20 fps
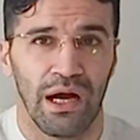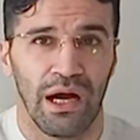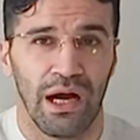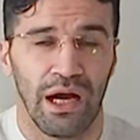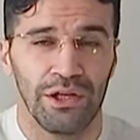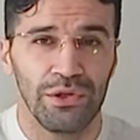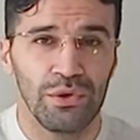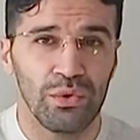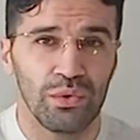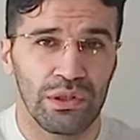
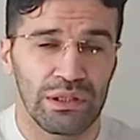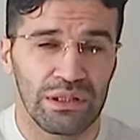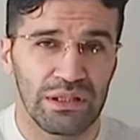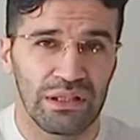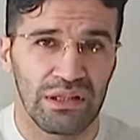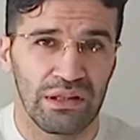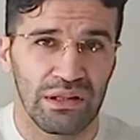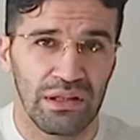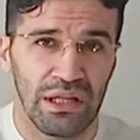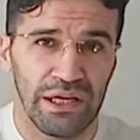I do
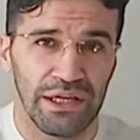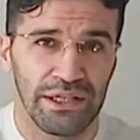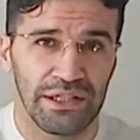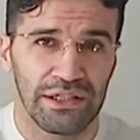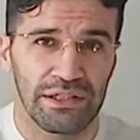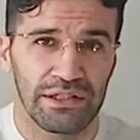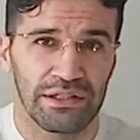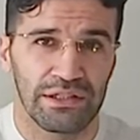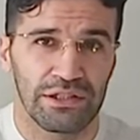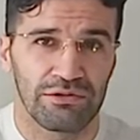not like
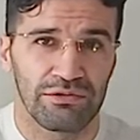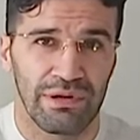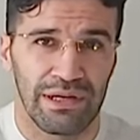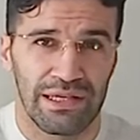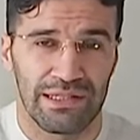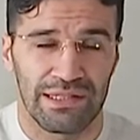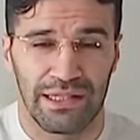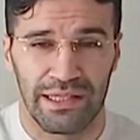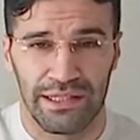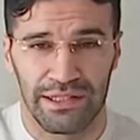
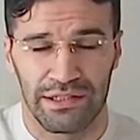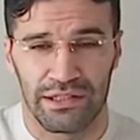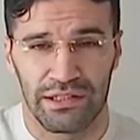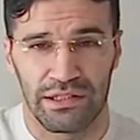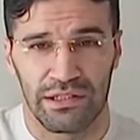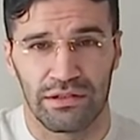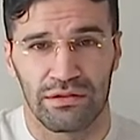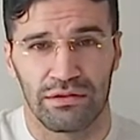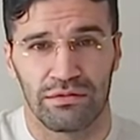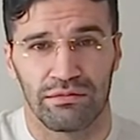
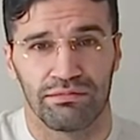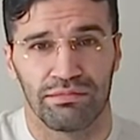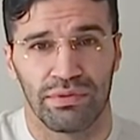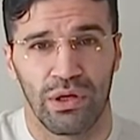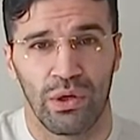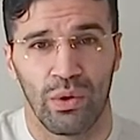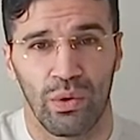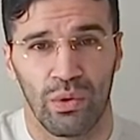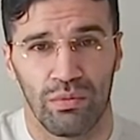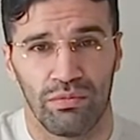translating
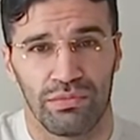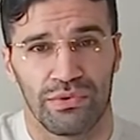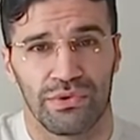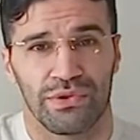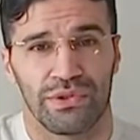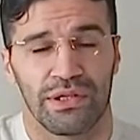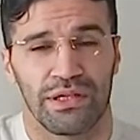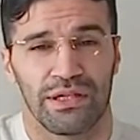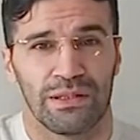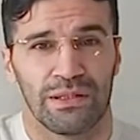
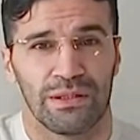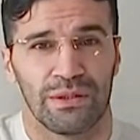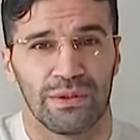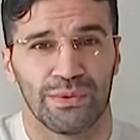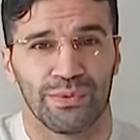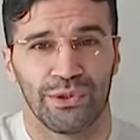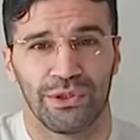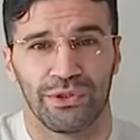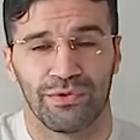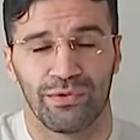poems
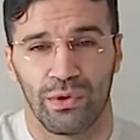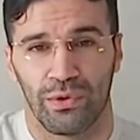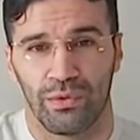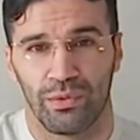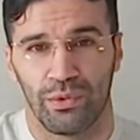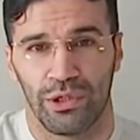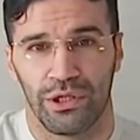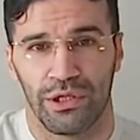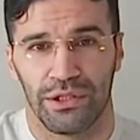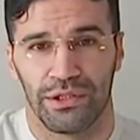word for
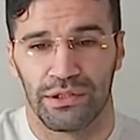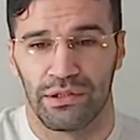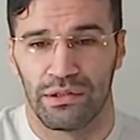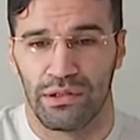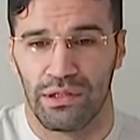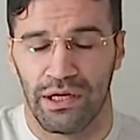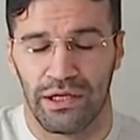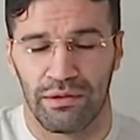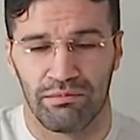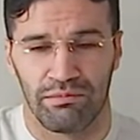word,
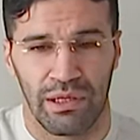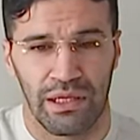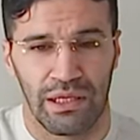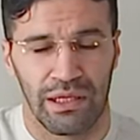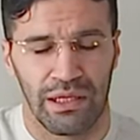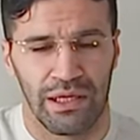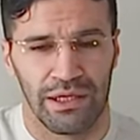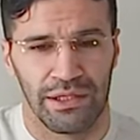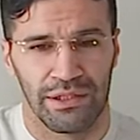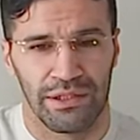line by
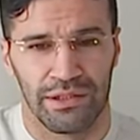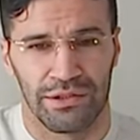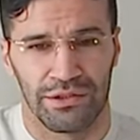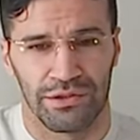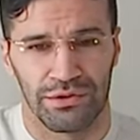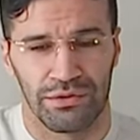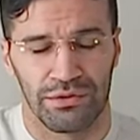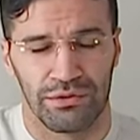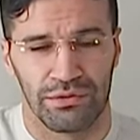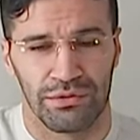line
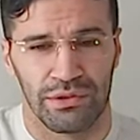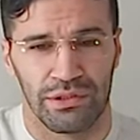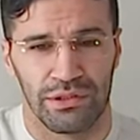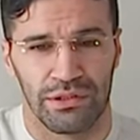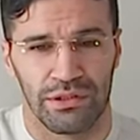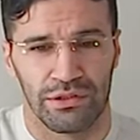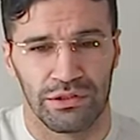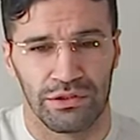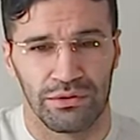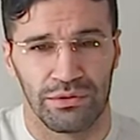
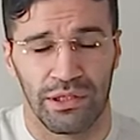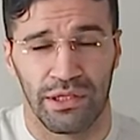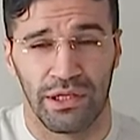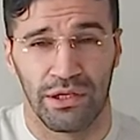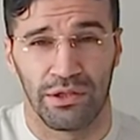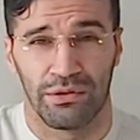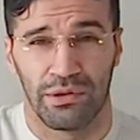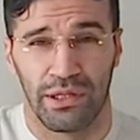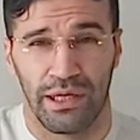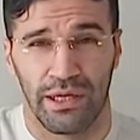into
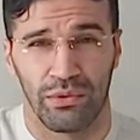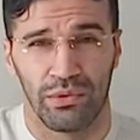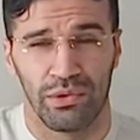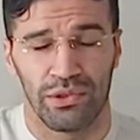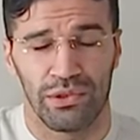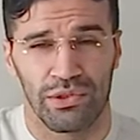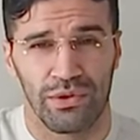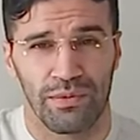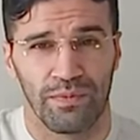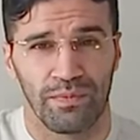another
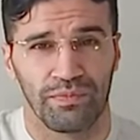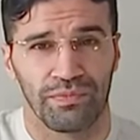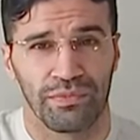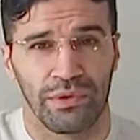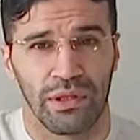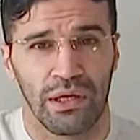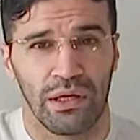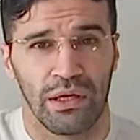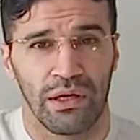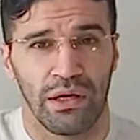language.
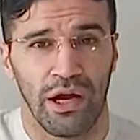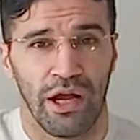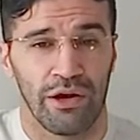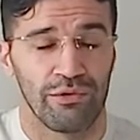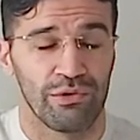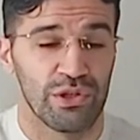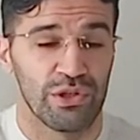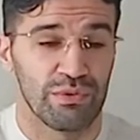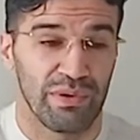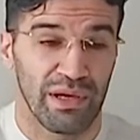I
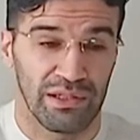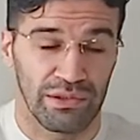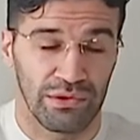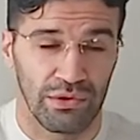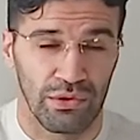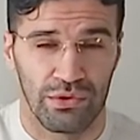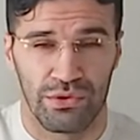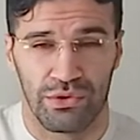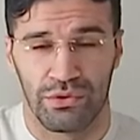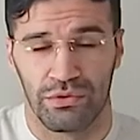respect
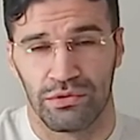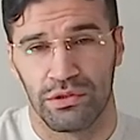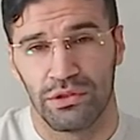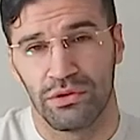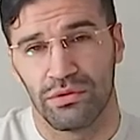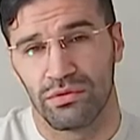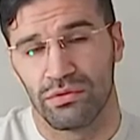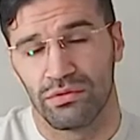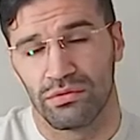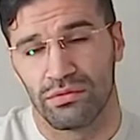those who
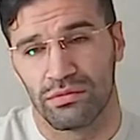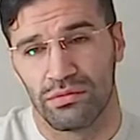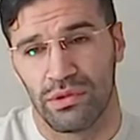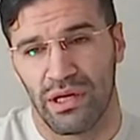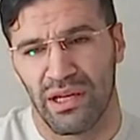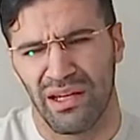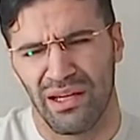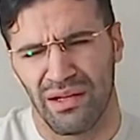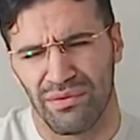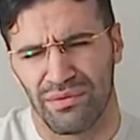do,
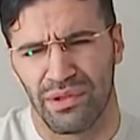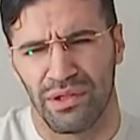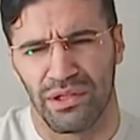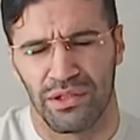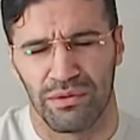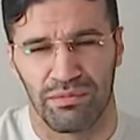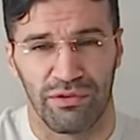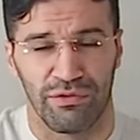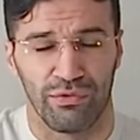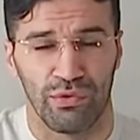and I have done
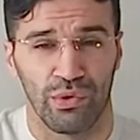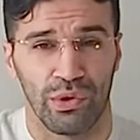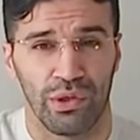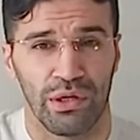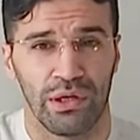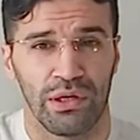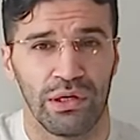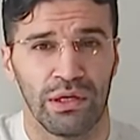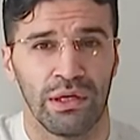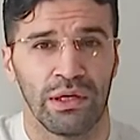it
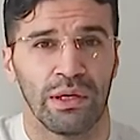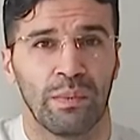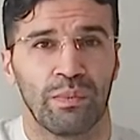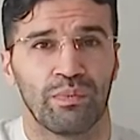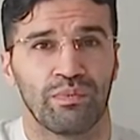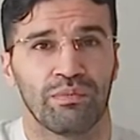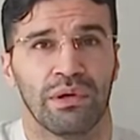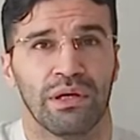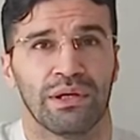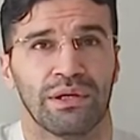before.
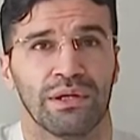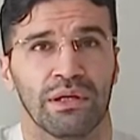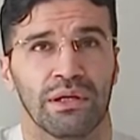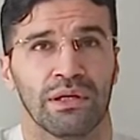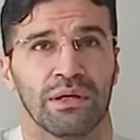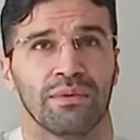But